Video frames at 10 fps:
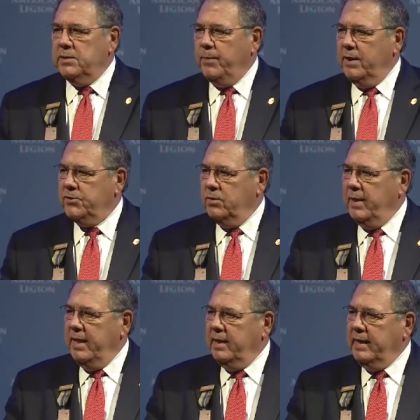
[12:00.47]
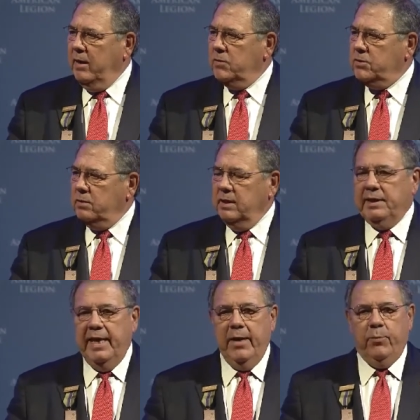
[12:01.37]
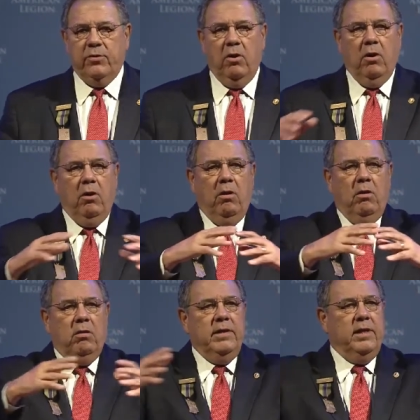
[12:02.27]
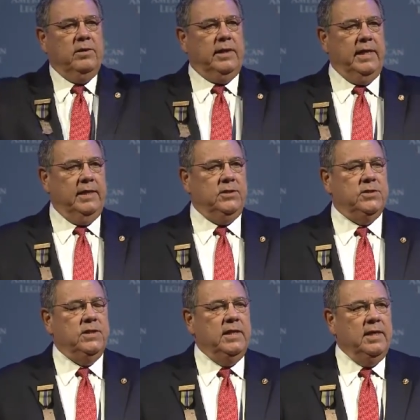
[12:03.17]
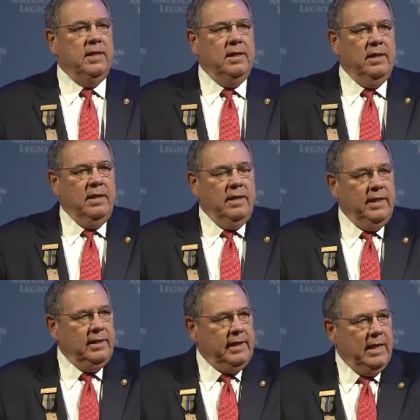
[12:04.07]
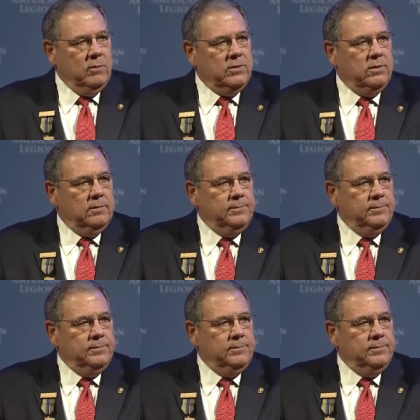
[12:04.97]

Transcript: sponsored by the council and camp with all the other kids in the council.